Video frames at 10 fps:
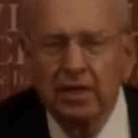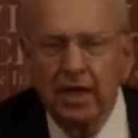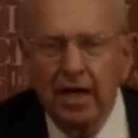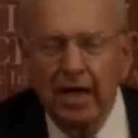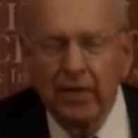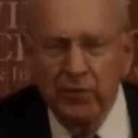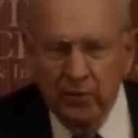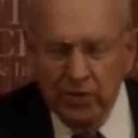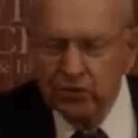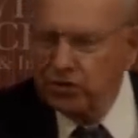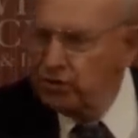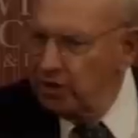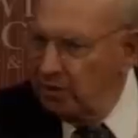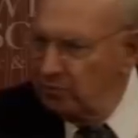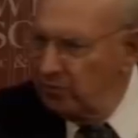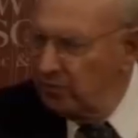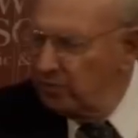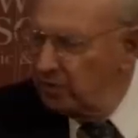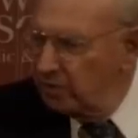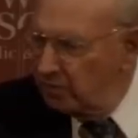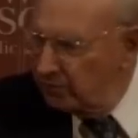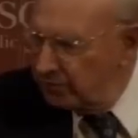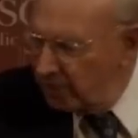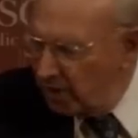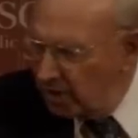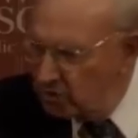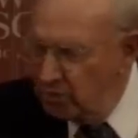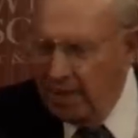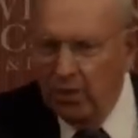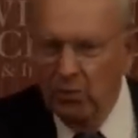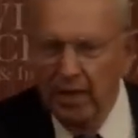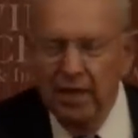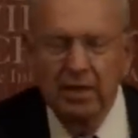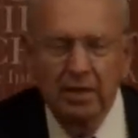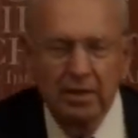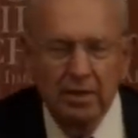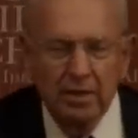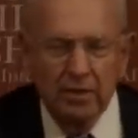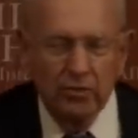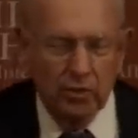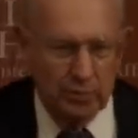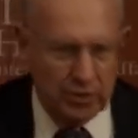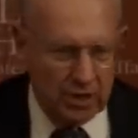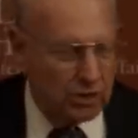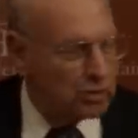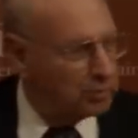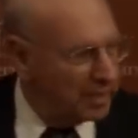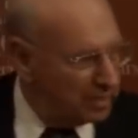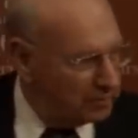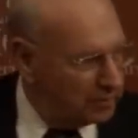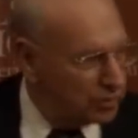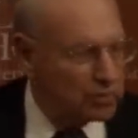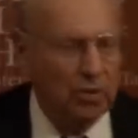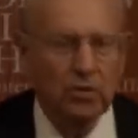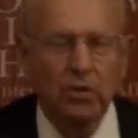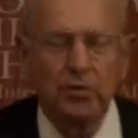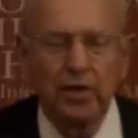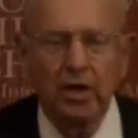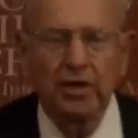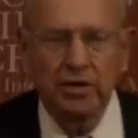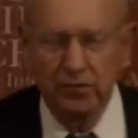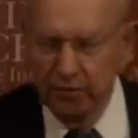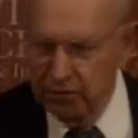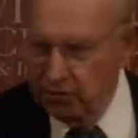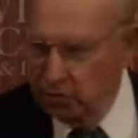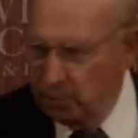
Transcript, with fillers: Uh, the risks seem far to outweigh the potential benefits, although there are differences